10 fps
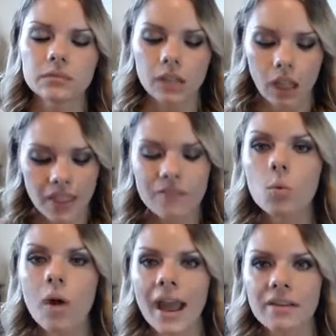They have a
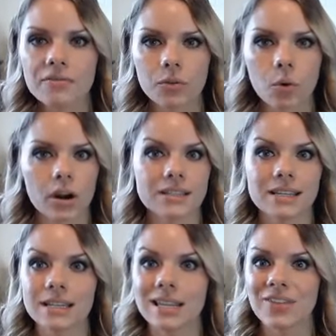wife or a
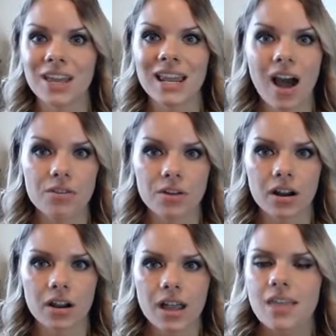significant
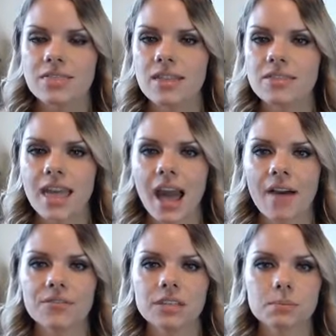other that they
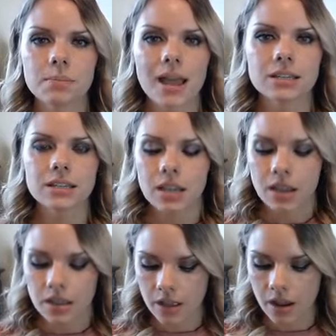have spent
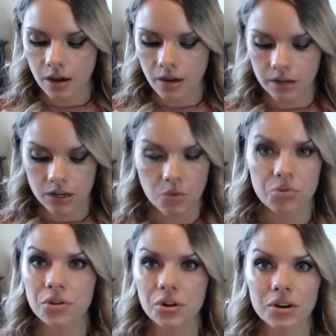their
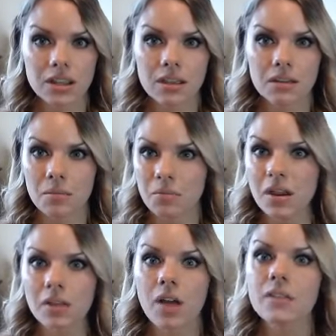30,
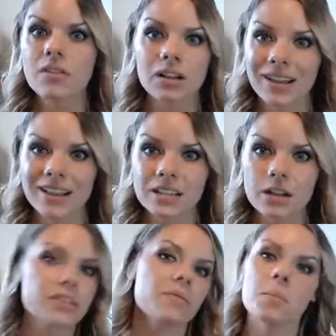a lot of our clients
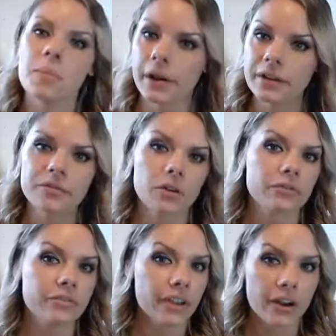here, they've been married for a
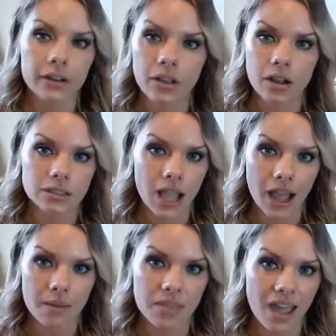very long
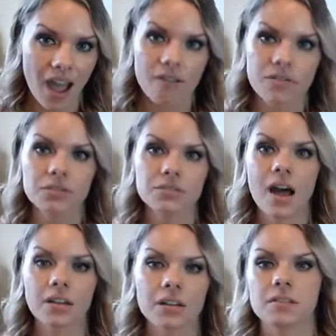time. They have those
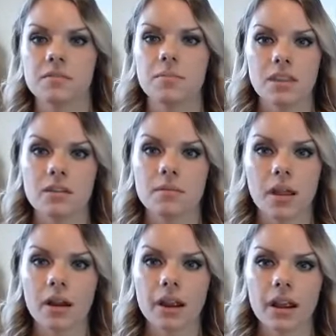values of being
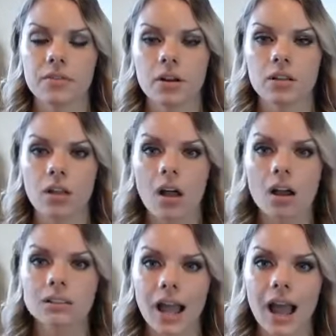married for a
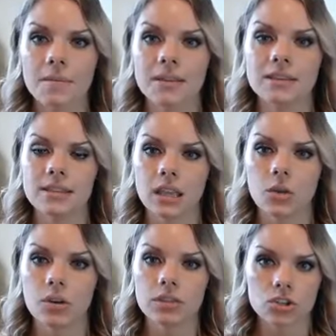long time and sticking
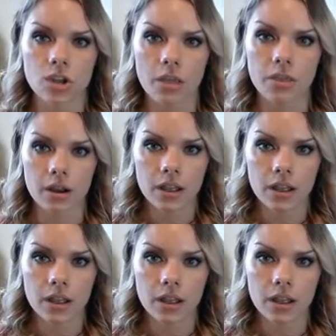with each other.